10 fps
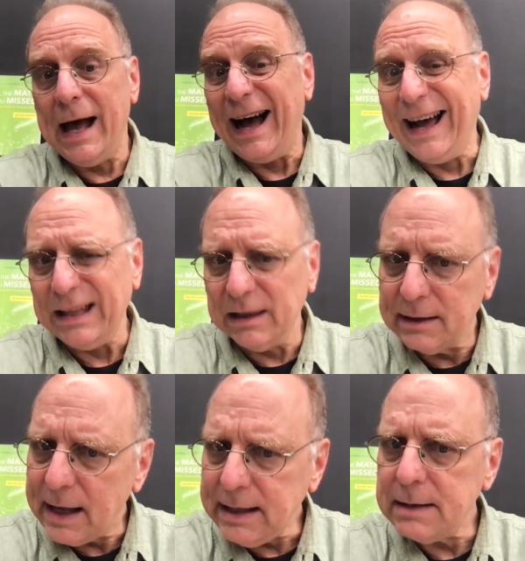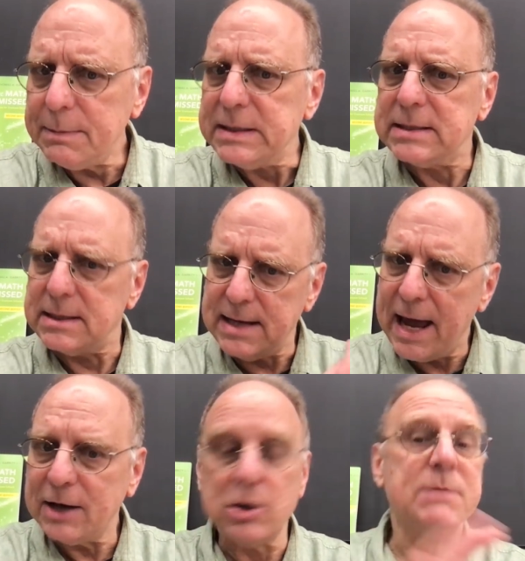I like it because it's a
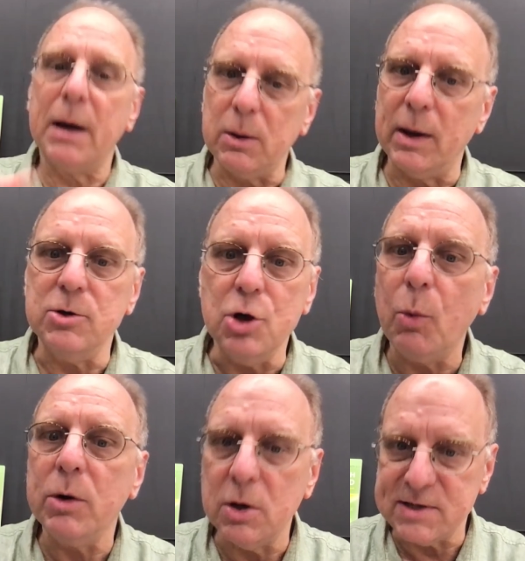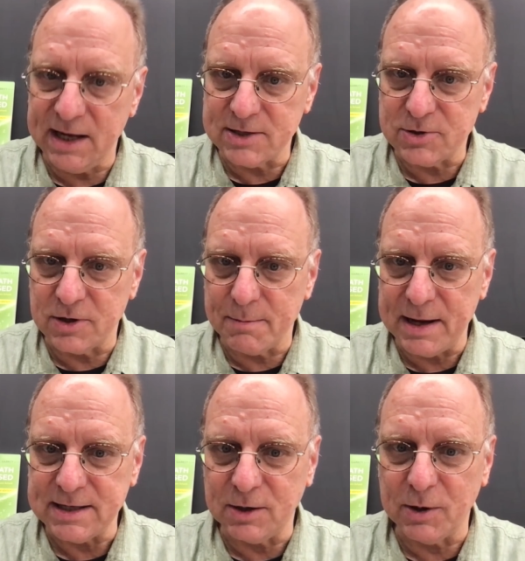natural, by the way, no one knows the answer to the
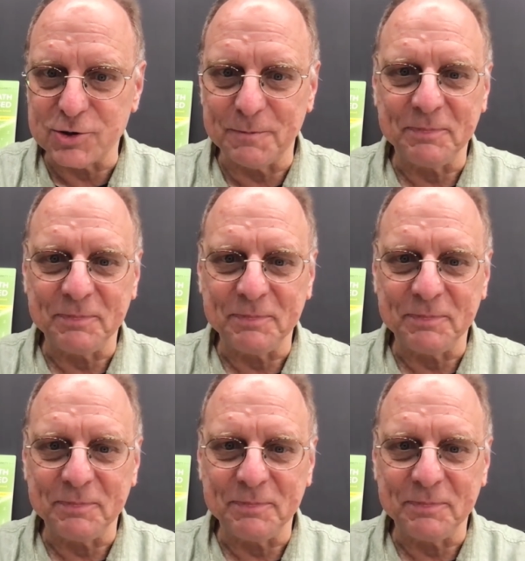basic question.